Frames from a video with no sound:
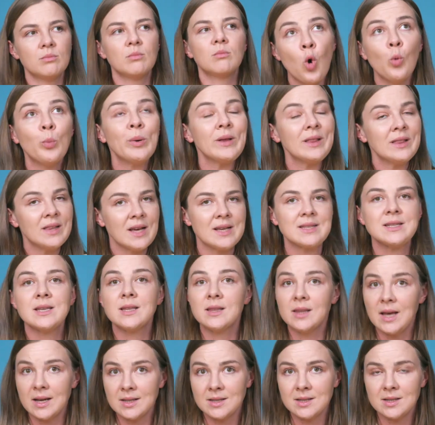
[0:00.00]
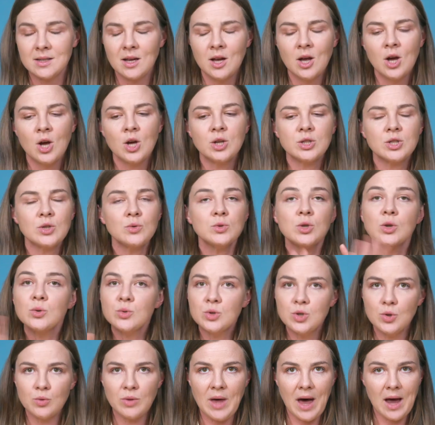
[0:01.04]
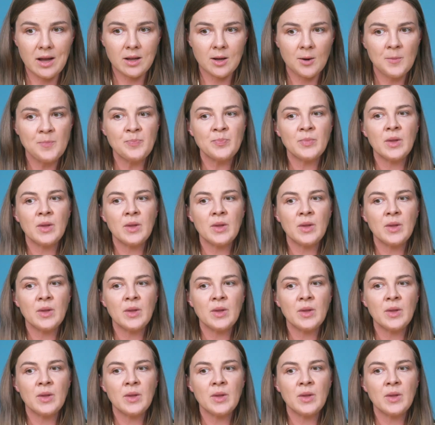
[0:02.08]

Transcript: open less and less. So don't do that.